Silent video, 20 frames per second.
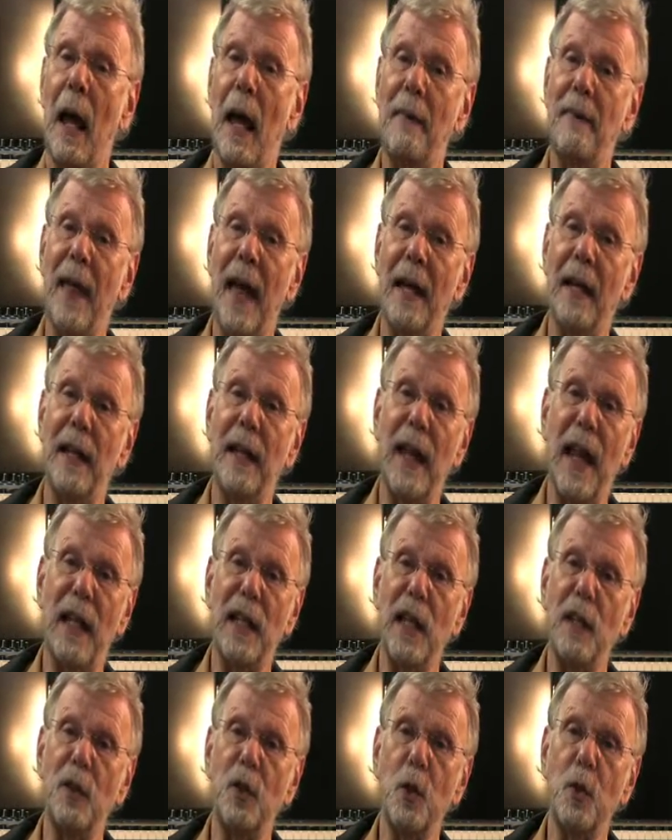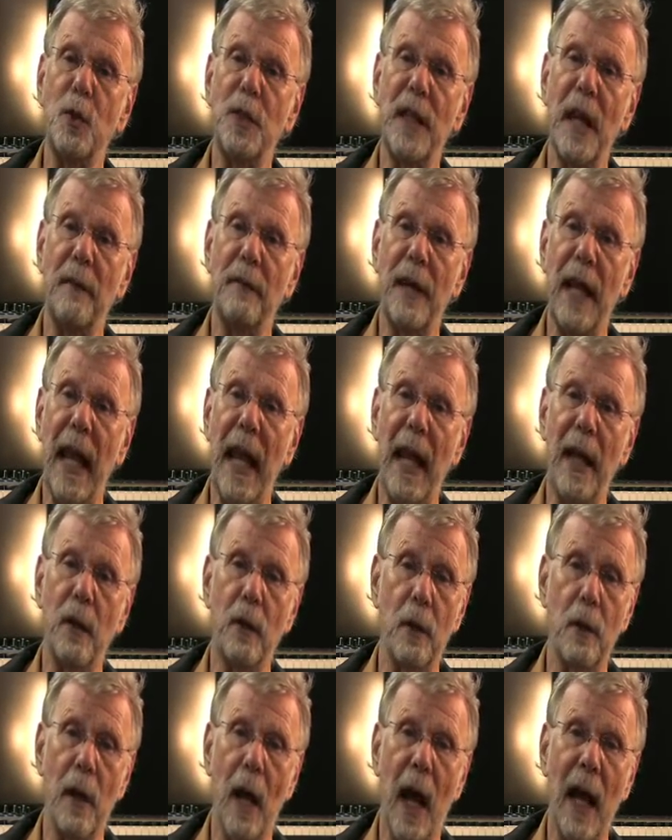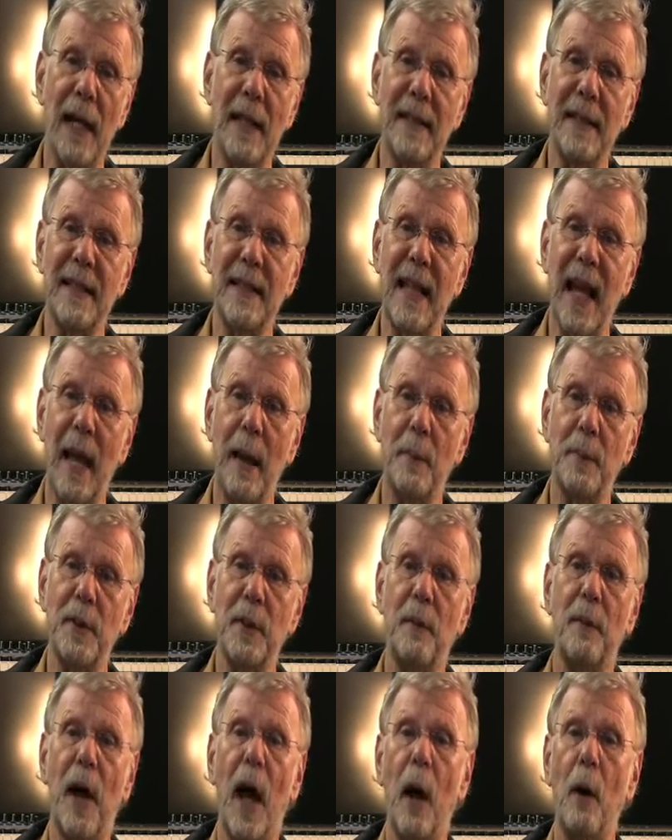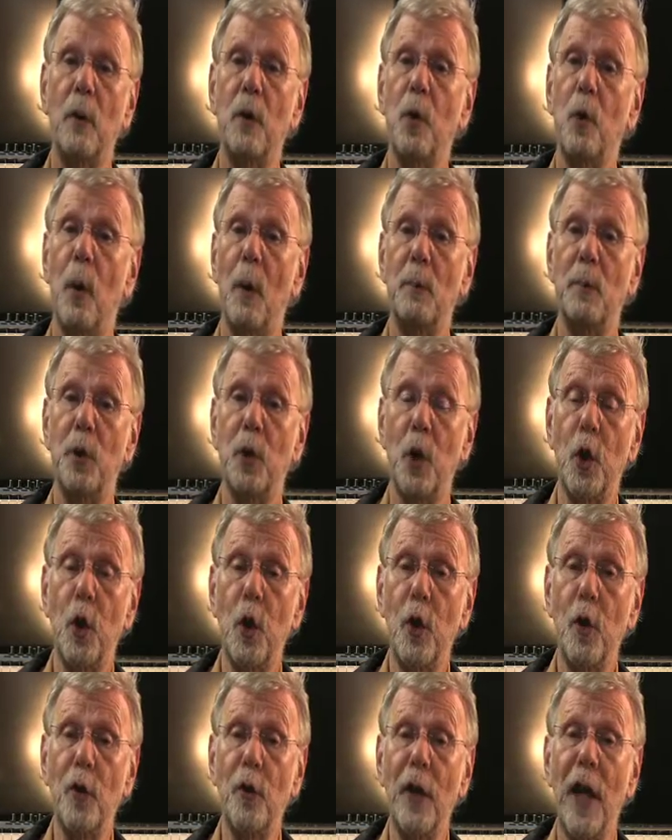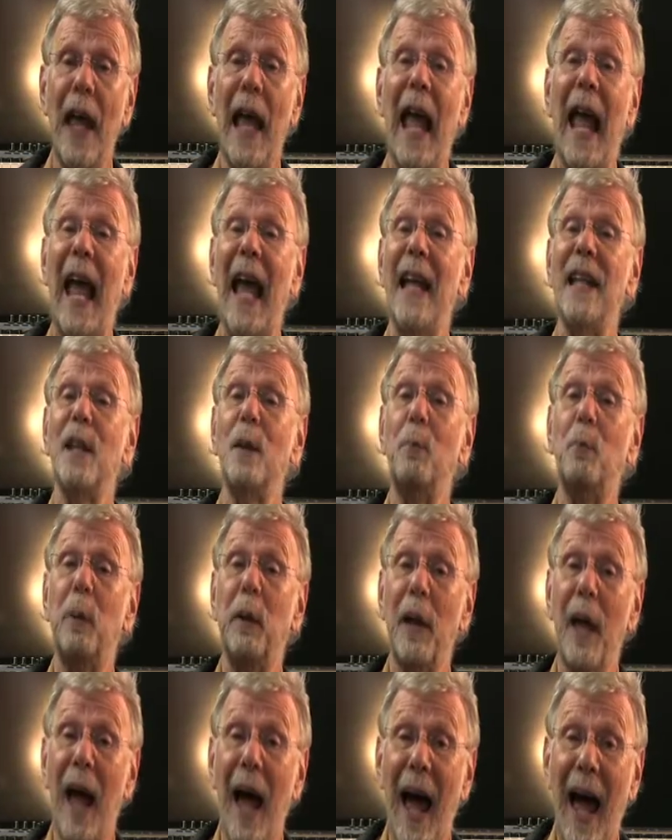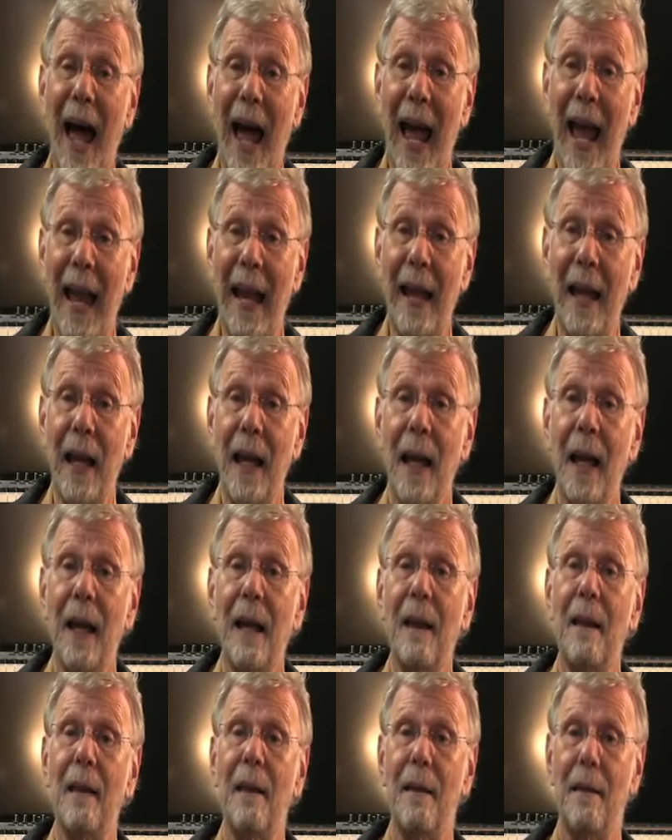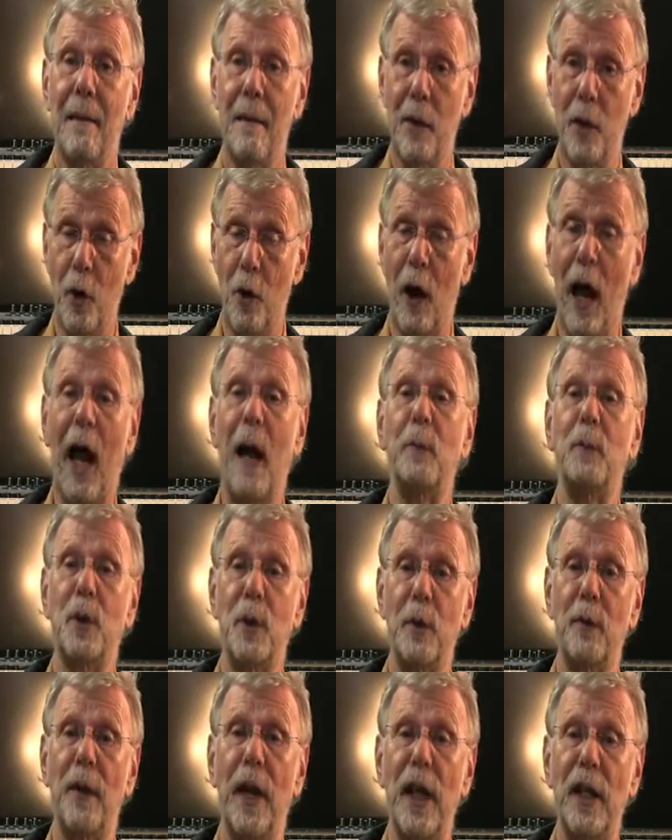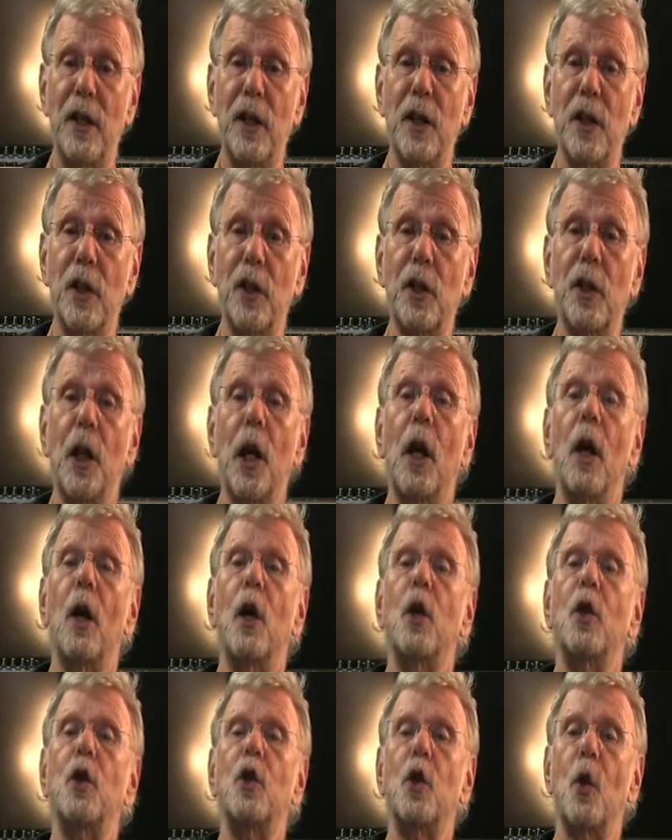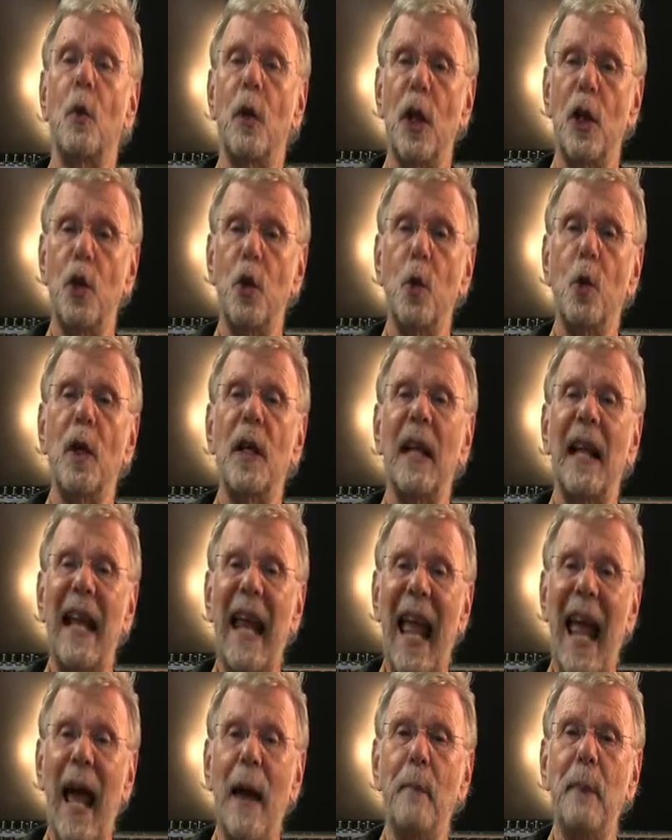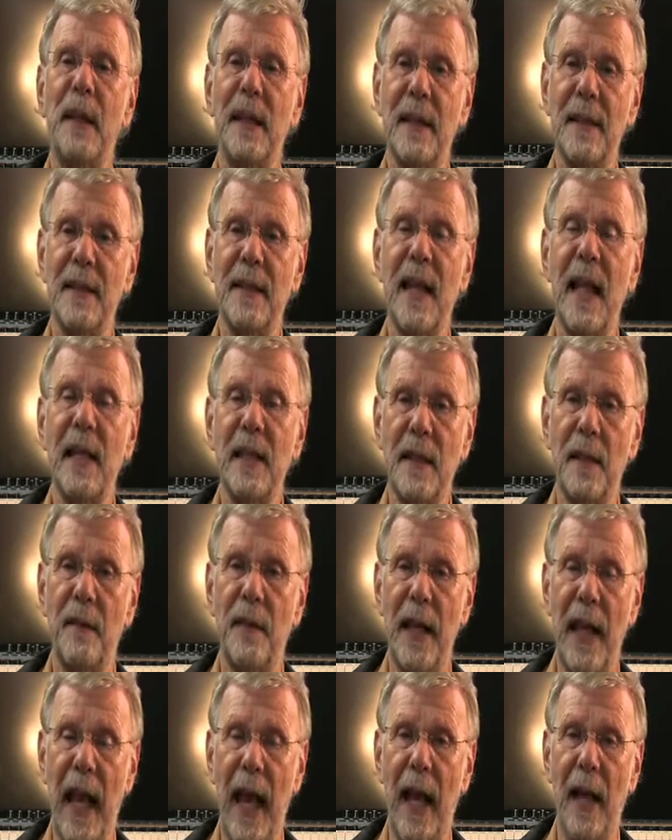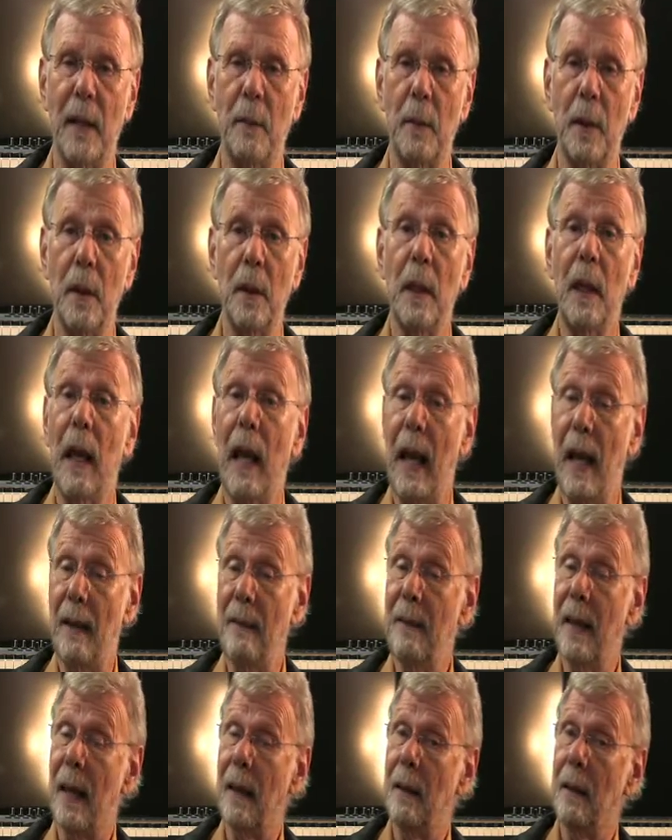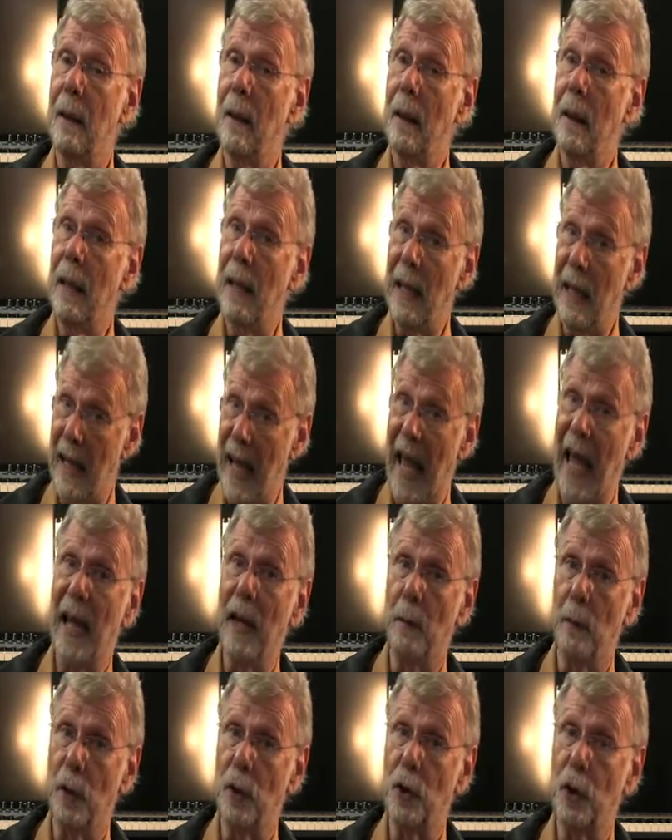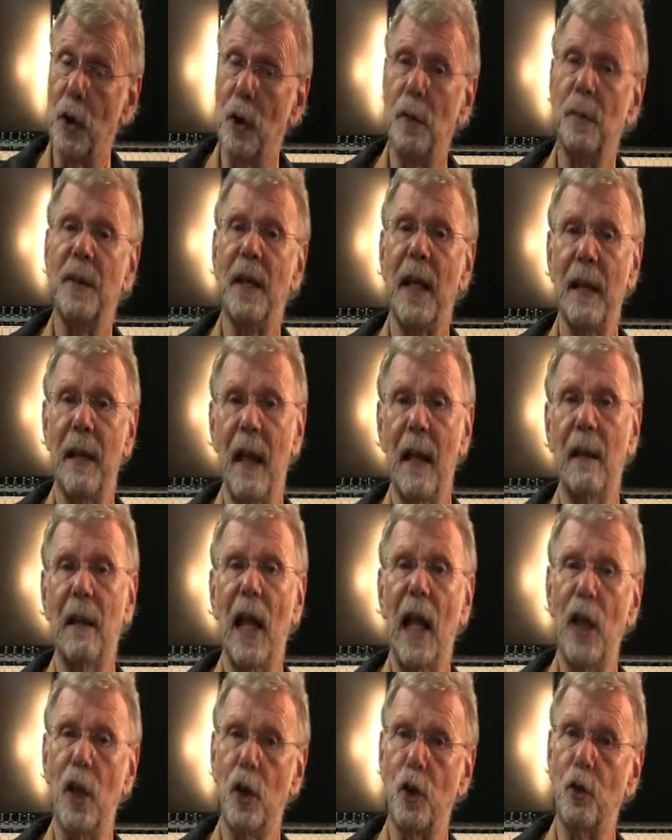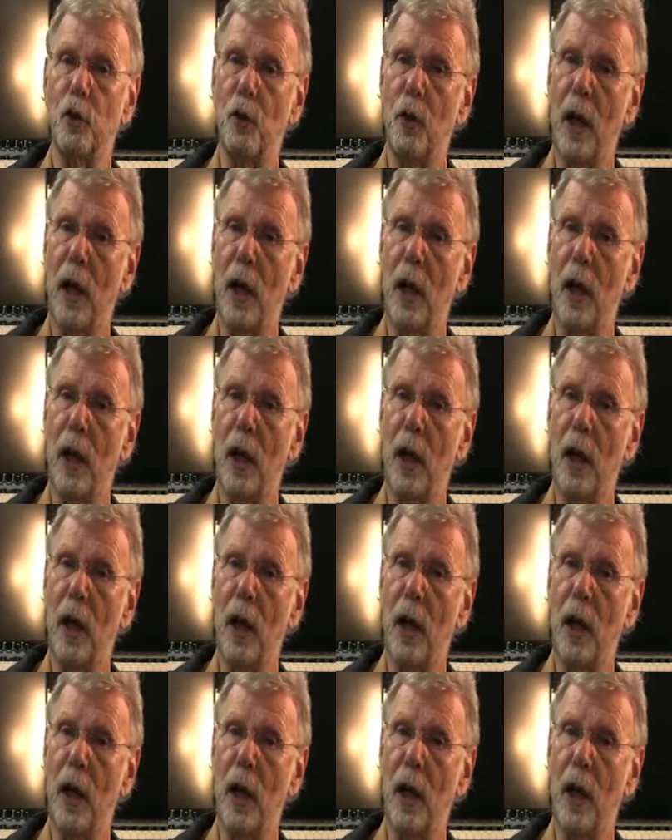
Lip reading: that gives you 7, 8, or 9 steps of how to observe and apply your observations so that you can inhabit the sense of the animal, and then in animal terms, and then later